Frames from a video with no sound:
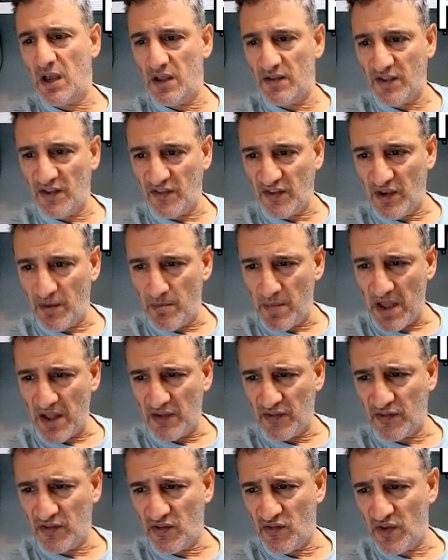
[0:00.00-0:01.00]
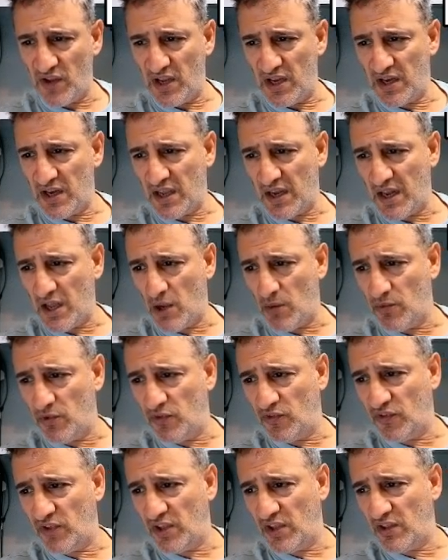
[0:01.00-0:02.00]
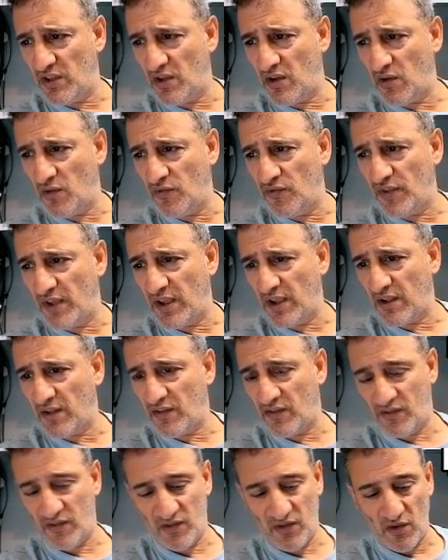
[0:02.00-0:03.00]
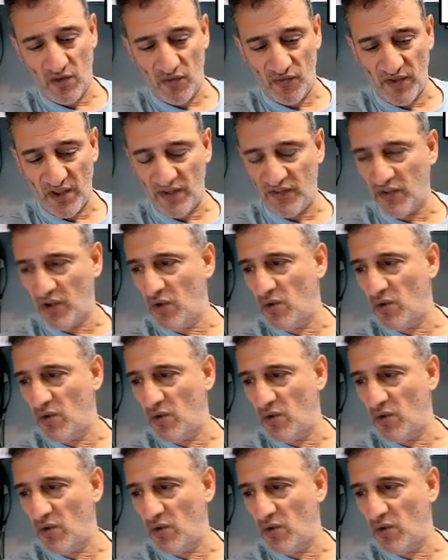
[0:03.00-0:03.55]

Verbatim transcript: Uh, it says here, matte screen can help you see the context, Context.